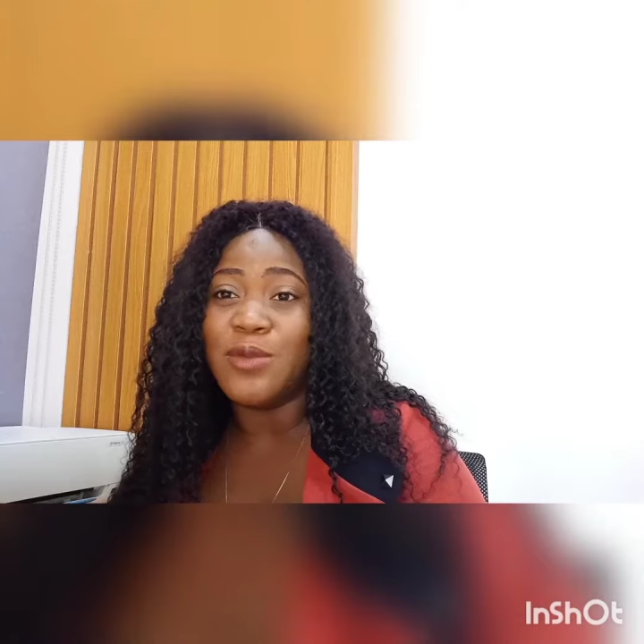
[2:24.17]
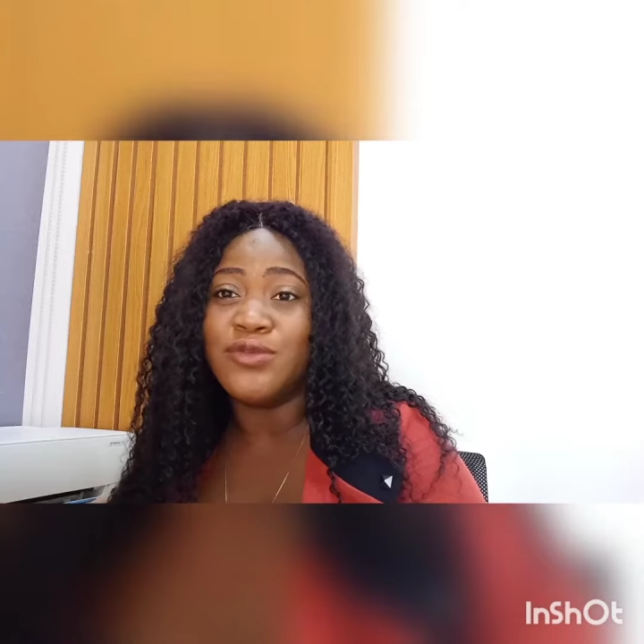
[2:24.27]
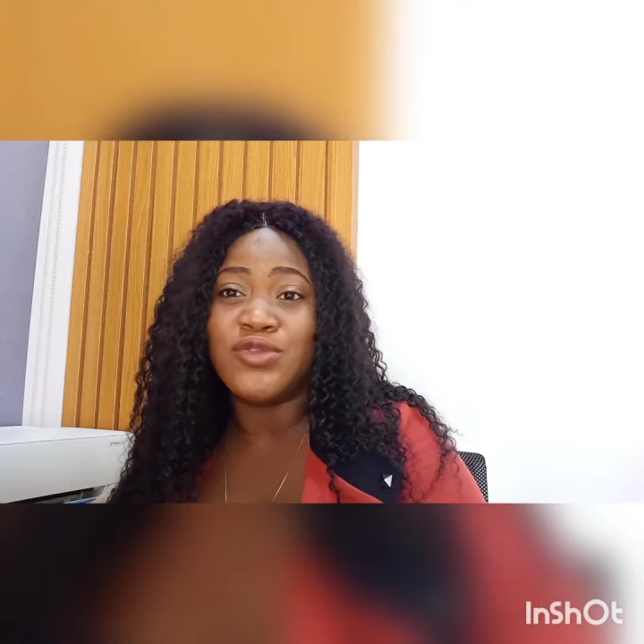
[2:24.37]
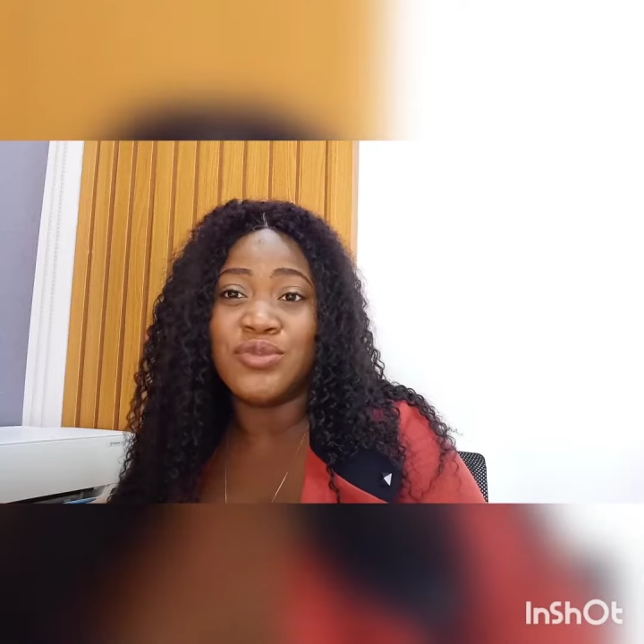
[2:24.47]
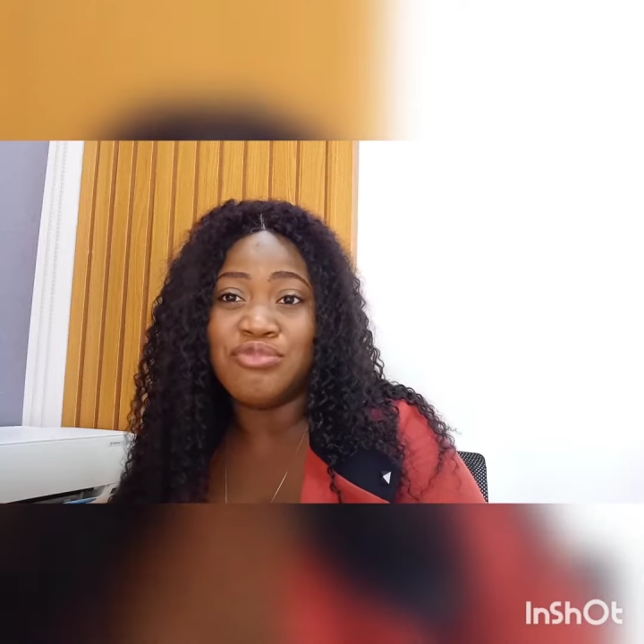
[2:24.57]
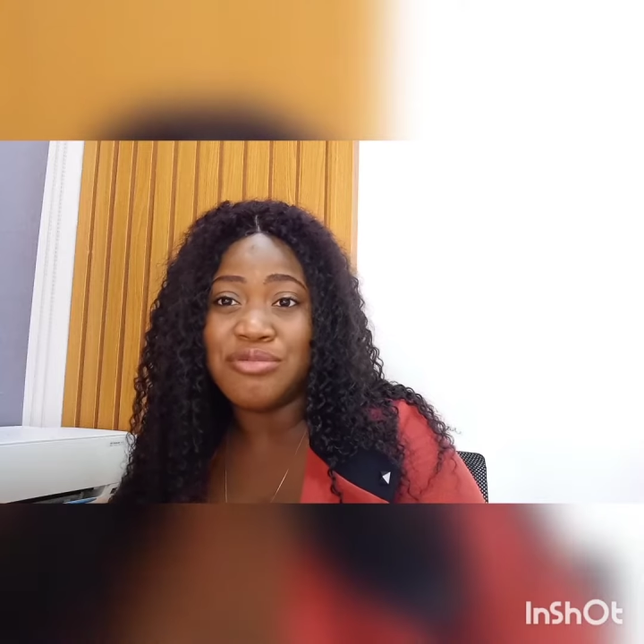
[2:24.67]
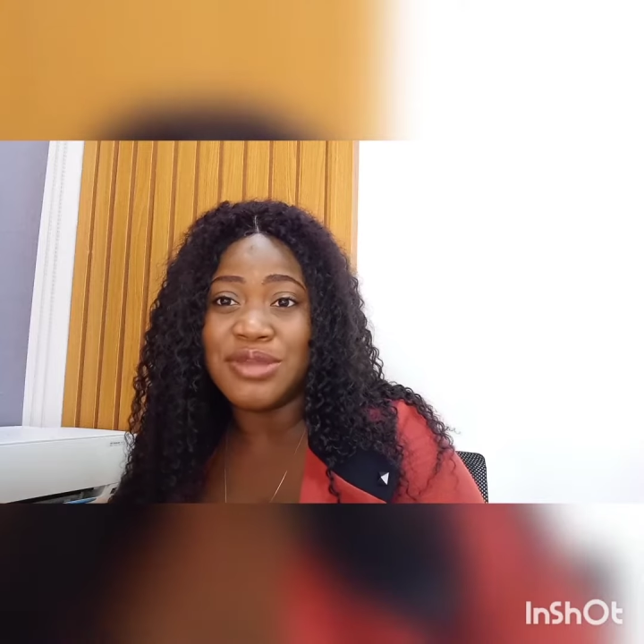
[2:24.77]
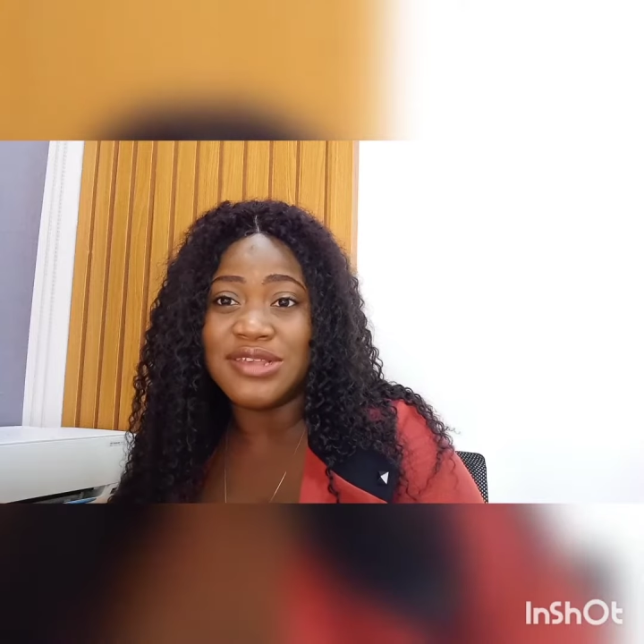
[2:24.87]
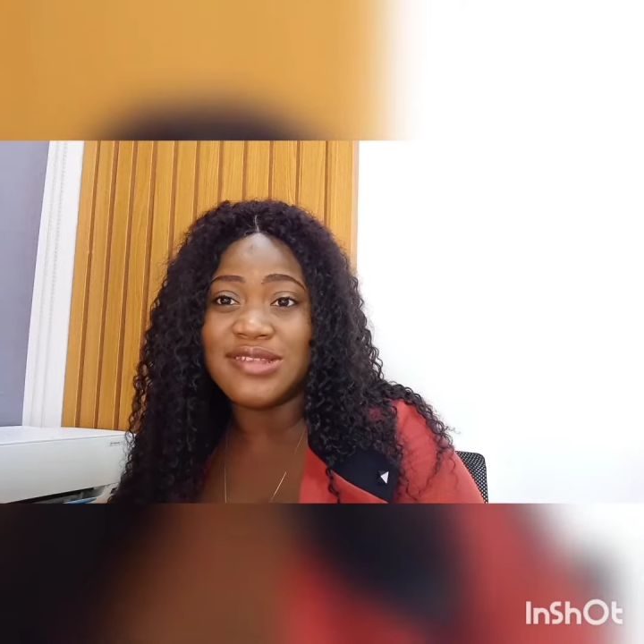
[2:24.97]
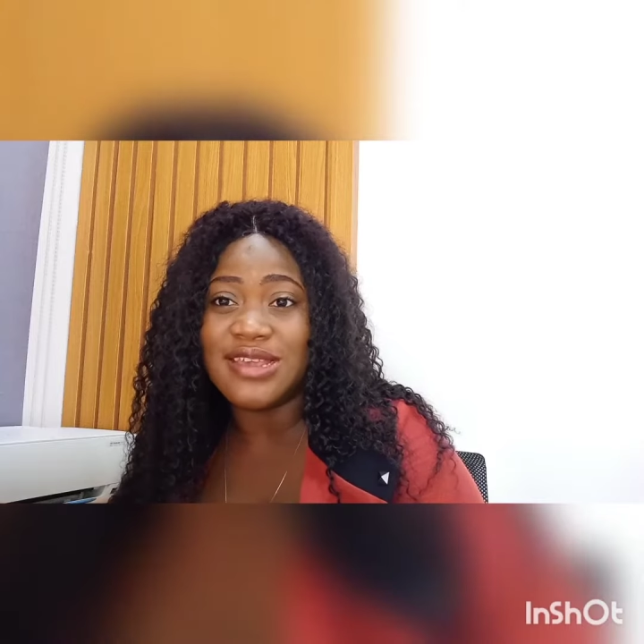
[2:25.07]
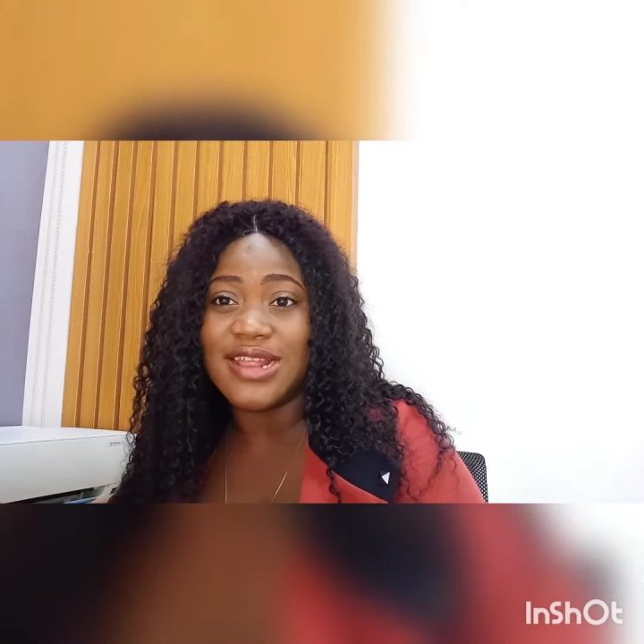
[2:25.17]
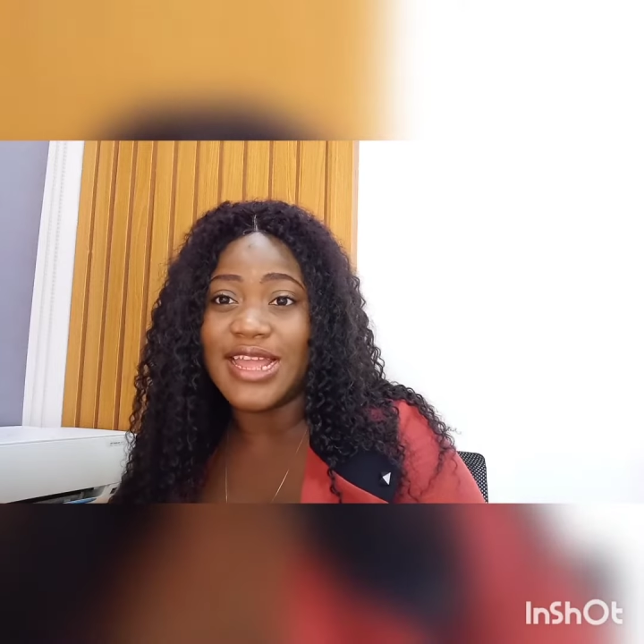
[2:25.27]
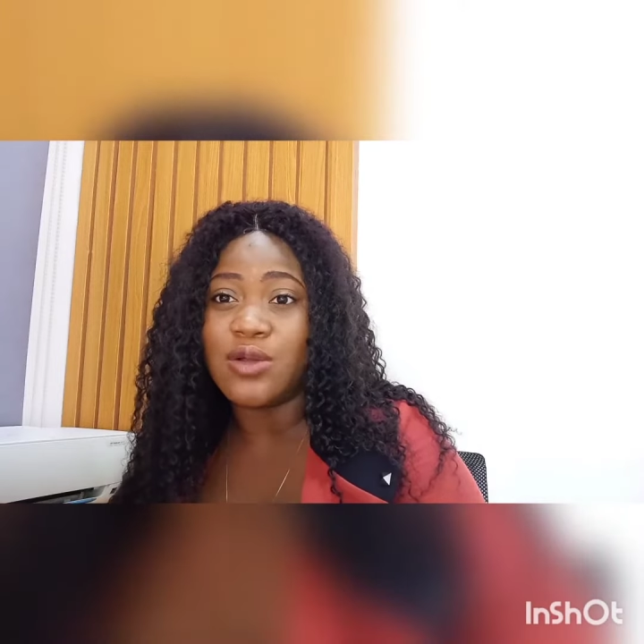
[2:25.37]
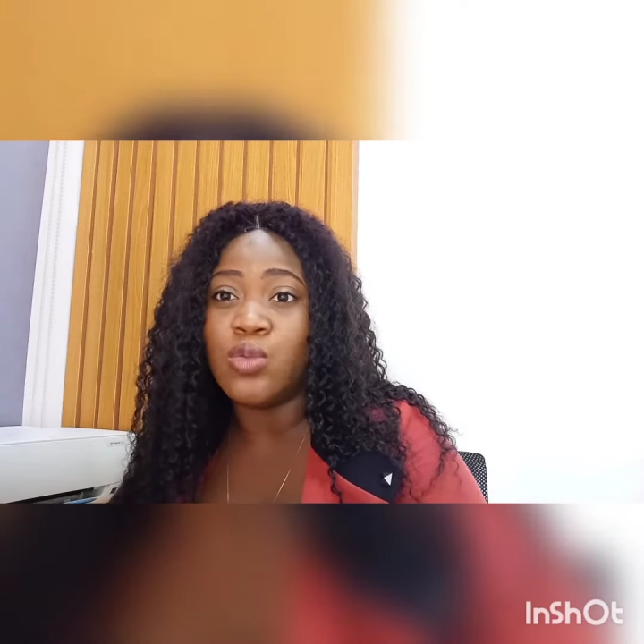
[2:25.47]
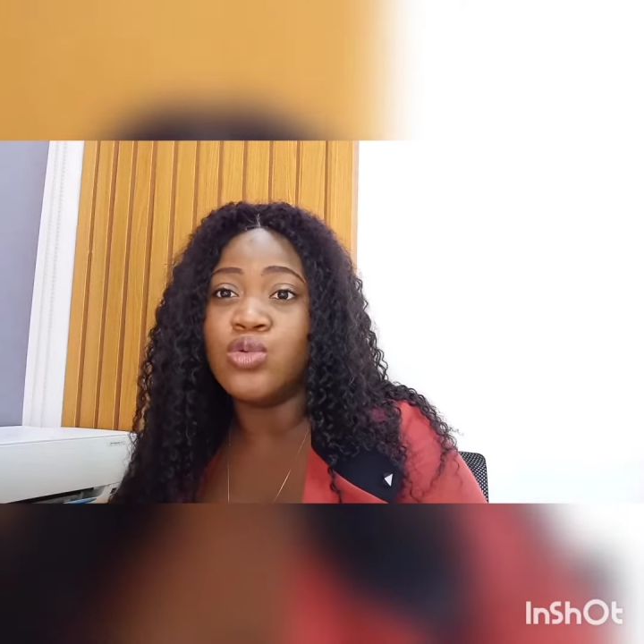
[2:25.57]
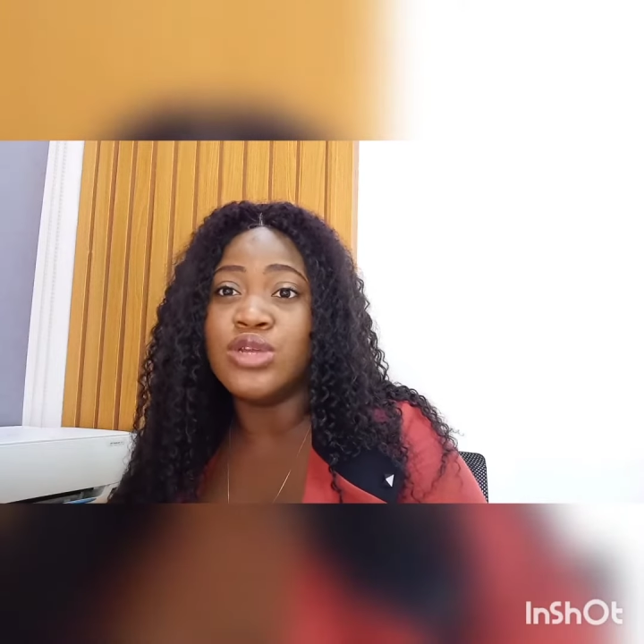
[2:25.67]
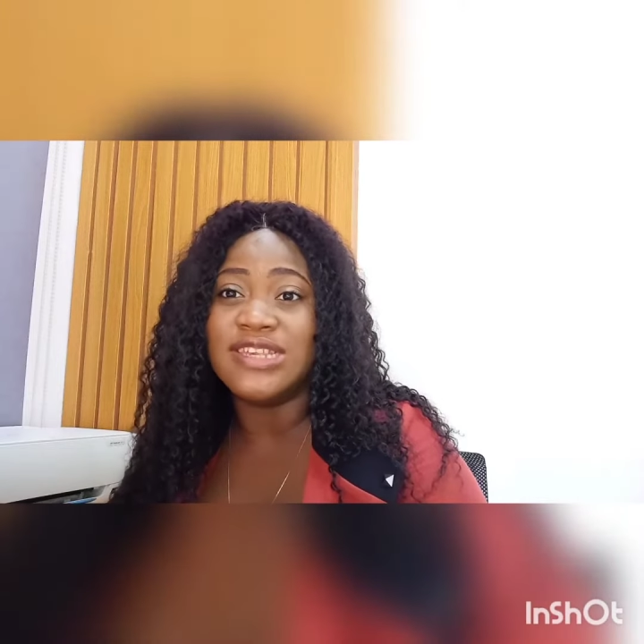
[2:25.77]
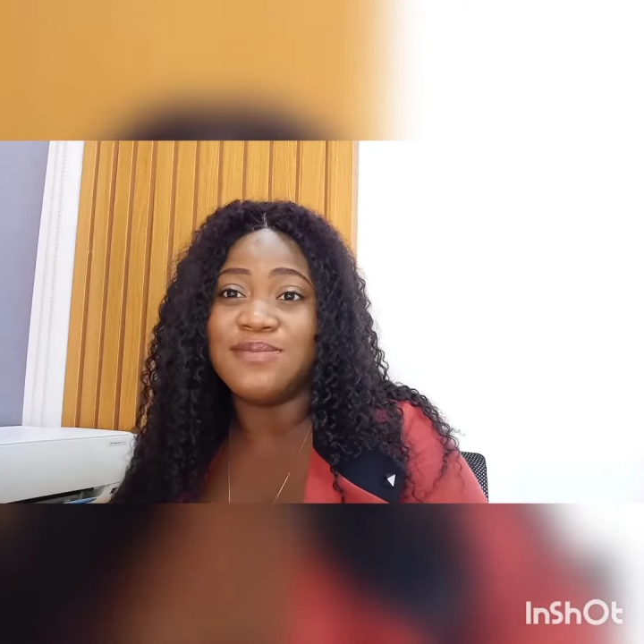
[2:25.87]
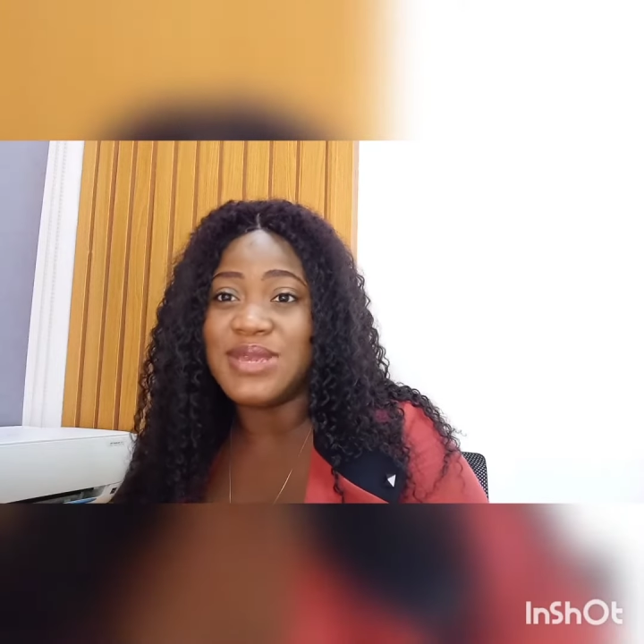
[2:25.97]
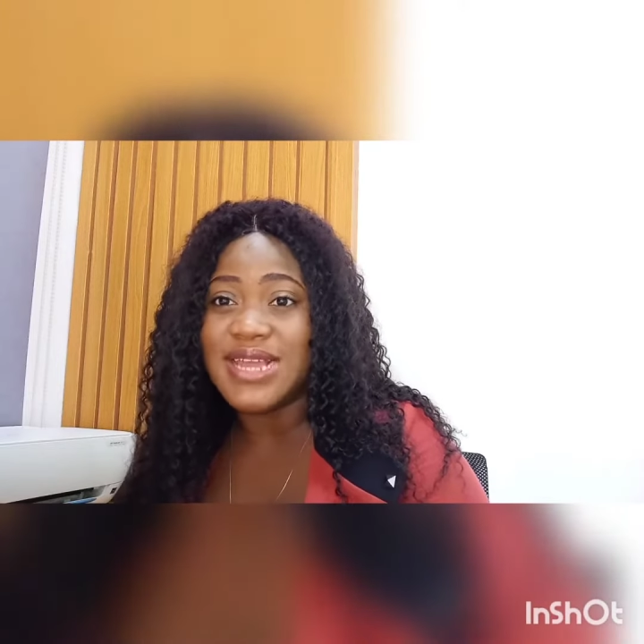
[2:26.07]
of supremacy. Like, who
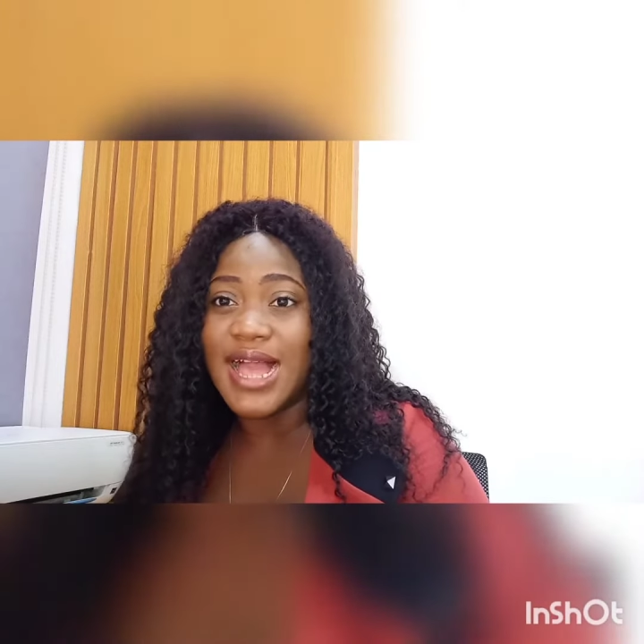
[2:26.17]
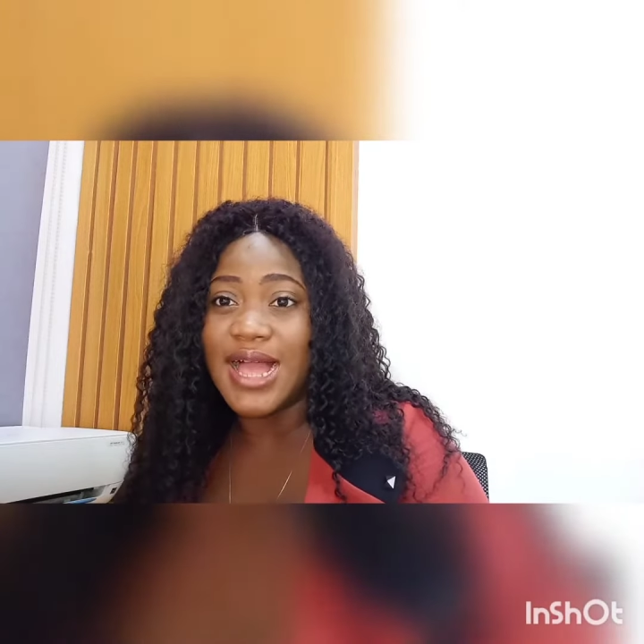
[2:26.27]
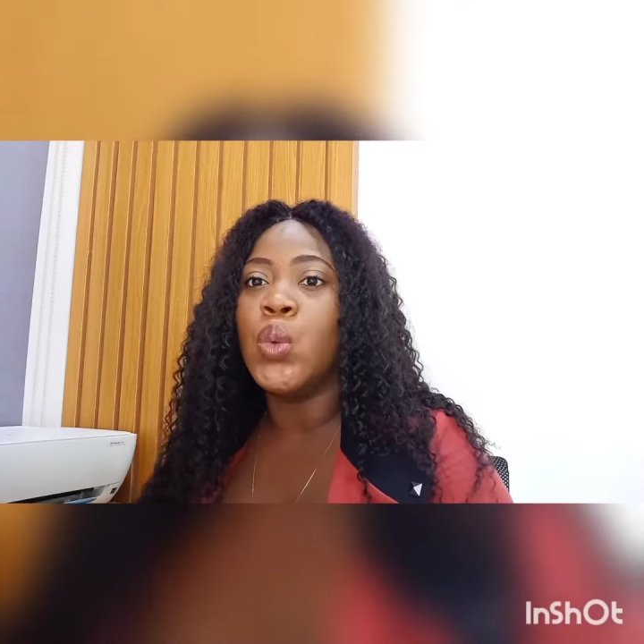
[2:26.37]
is bigger?